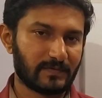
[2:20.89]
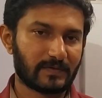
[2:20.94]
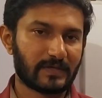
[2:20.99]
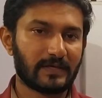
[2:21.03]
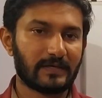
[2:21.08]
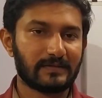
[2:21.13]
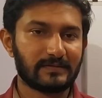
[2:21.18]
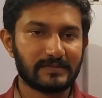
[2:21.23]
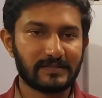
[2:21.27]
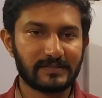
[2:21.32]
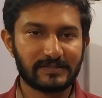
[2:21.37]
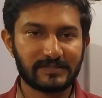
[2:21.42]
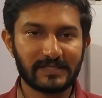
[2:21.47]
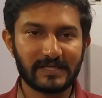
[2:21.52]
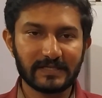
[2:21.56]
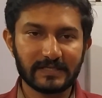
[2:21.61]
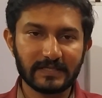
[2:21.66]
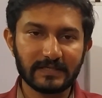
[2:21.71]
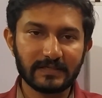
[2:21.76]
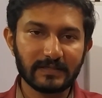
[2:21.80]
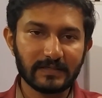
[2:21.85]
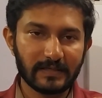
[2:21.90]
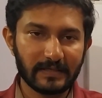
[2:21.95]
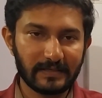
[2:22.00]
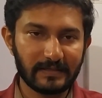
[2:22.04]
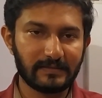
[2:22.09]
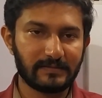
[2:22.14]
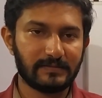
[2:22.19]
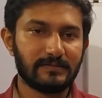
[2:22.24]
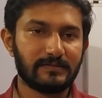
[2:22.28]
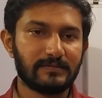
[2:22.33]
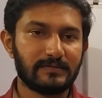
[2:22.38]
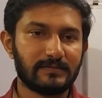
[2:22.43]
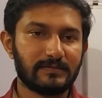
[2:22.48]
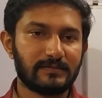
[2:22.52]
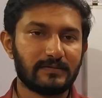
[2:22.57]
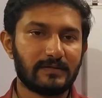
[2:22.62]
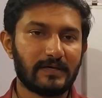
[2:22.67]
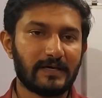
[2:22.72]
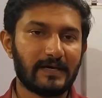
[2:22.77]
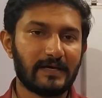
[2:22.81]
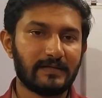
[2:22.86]
Okay, the taking in
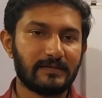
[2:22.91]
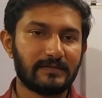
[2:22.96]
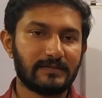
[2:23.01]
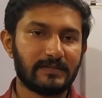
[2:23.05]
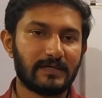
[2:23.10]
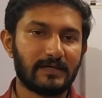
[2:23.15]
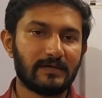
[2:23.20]
and